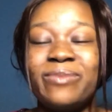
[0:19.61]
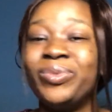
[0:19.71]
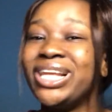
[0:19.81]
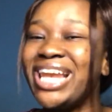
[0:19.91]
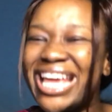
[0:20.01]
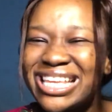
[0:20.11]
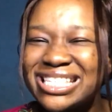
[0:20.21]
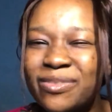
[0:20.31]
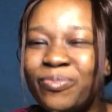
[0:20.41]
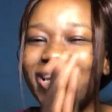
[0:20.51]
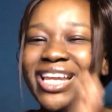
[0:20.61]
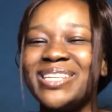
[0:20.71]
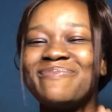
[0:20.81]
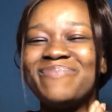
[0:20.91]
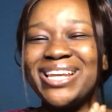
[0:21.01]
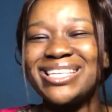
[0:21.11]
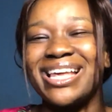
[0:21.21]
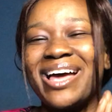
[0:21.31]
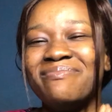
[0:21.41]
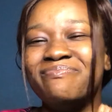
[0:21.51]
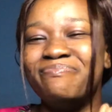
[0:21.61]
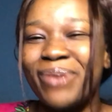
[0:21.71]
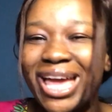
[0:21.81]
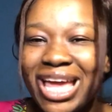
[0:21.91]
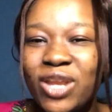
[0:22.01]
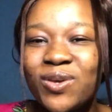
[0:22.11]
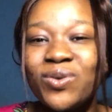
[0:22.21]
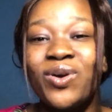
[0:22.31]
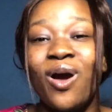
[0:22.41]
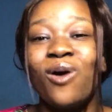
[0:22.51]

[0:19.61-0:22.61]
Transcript: please, please, please, I'm begging you,